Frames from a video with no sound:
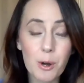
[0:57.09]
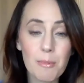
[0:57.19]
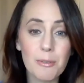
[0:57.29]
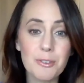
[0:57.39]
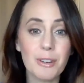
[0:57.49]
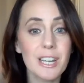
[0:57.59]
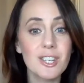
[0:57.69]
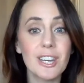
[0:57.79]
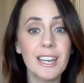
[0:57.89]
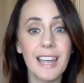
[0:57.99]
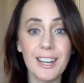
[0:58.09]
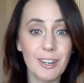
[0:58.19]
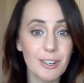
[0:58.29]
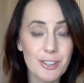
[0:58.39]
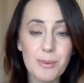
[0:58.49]
hormones raging and
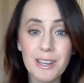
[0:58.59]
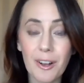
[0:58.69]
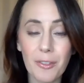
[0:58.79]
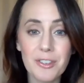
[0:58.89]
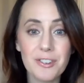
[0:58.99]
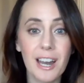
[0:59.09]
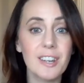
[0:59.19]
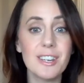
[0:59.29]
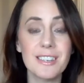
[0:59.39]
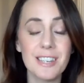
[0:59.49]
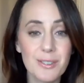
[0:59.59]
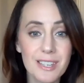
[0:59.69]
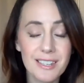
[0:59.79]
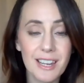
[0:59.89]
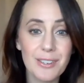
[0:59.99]
you're doing all the strategies and you
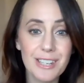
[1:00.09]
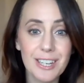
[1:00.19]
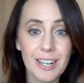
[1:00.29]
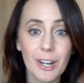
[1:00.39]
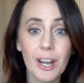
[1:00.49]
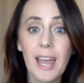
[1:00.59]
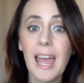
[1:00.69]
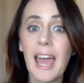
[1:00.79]
sit down to dinner